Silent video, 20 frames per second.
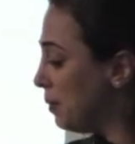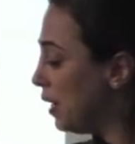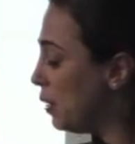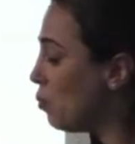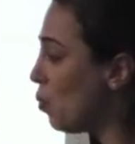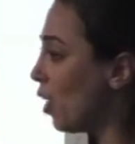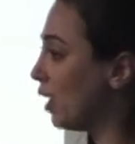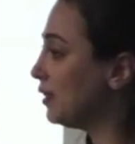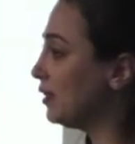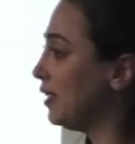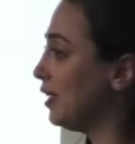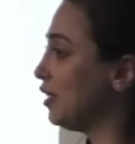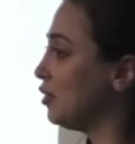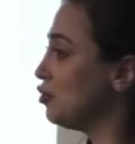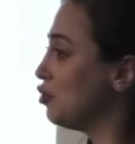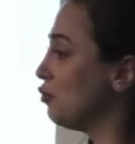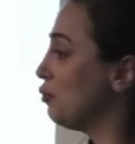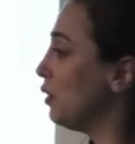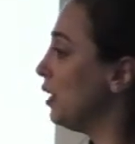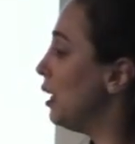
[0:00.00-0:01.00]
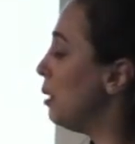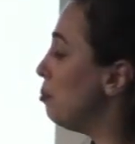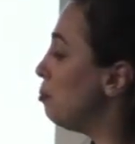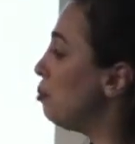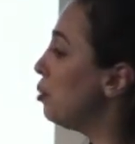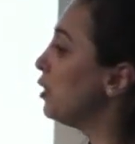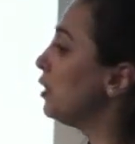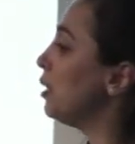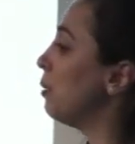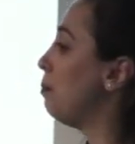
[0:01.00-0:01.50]
wanting to really
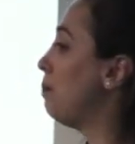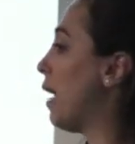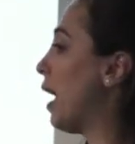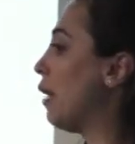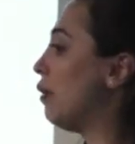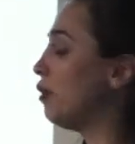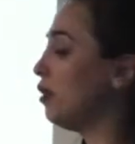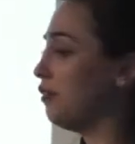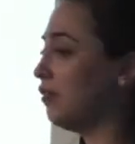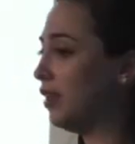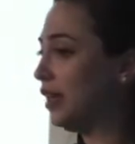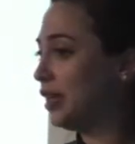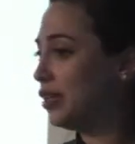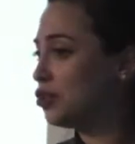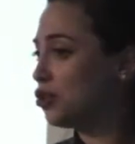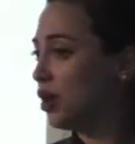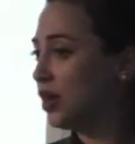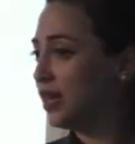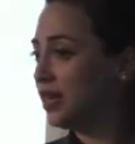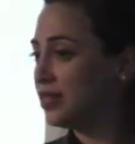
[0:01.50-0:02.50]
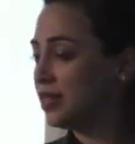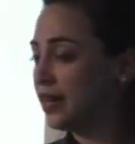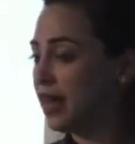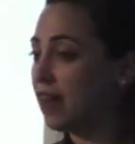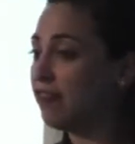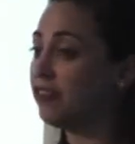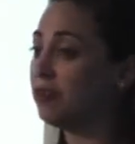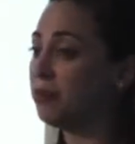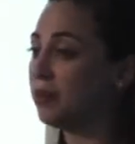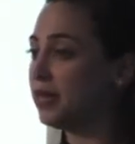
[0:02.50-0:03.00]
put the power of electronics in
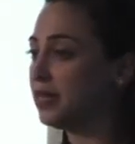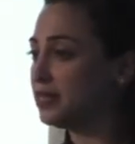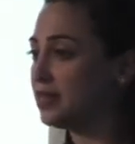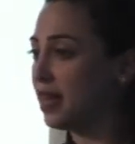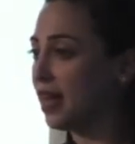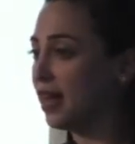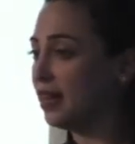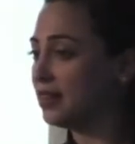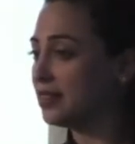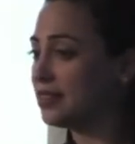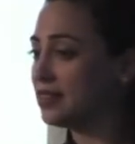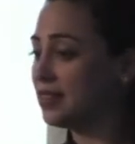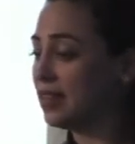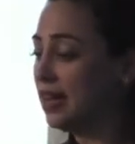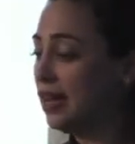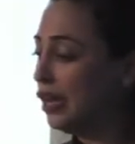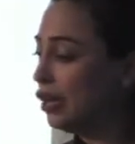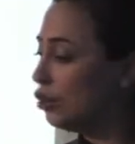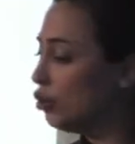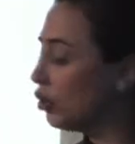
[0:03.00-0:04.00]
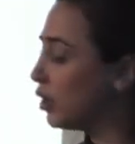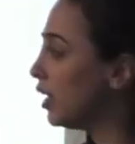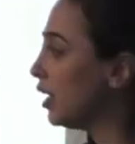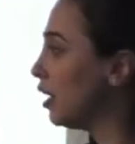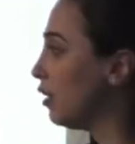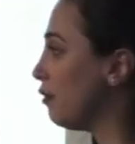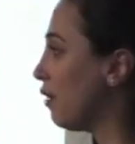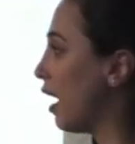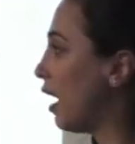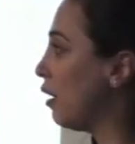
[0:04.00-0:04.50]
everybody's hands. Looking
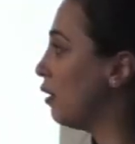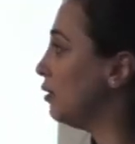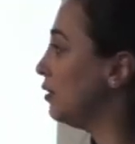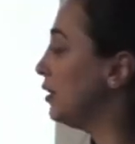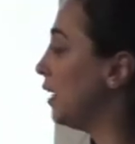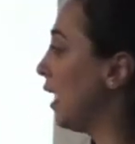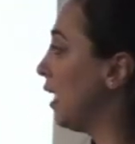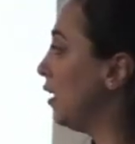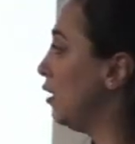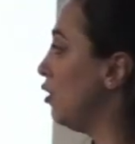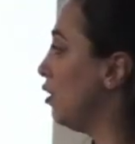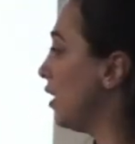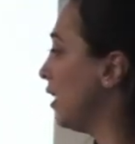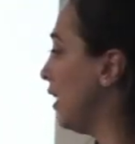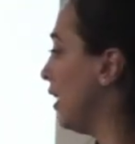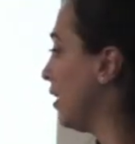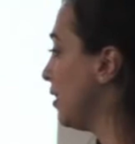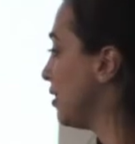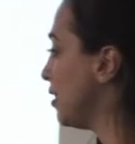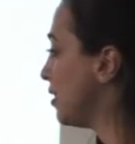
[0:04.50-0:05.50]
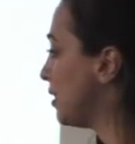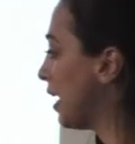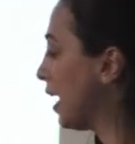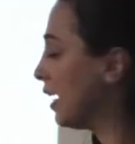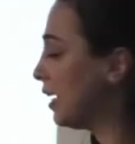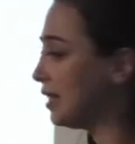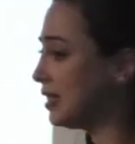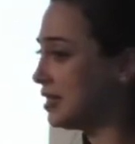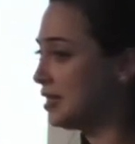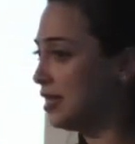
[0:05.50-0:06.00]
around and looking at a
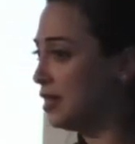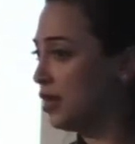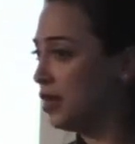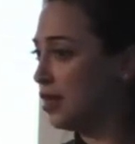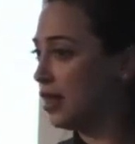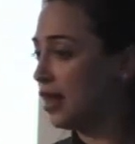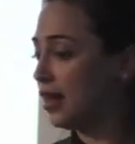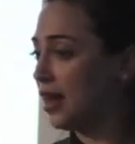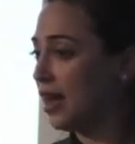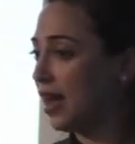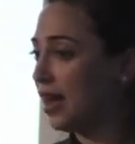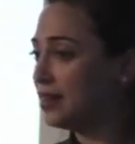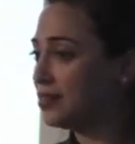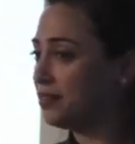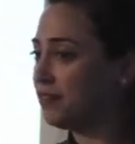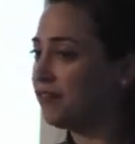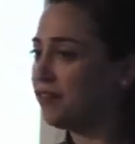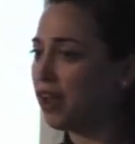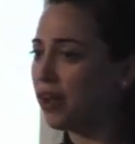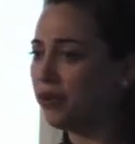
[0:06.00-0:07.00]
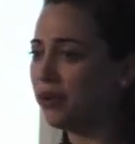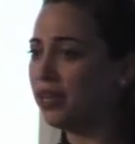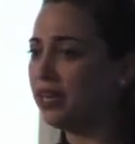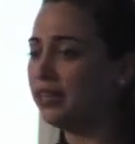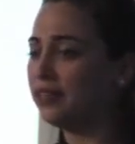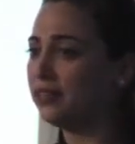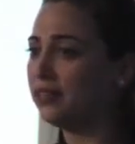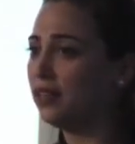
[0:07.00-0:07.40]
society that has a very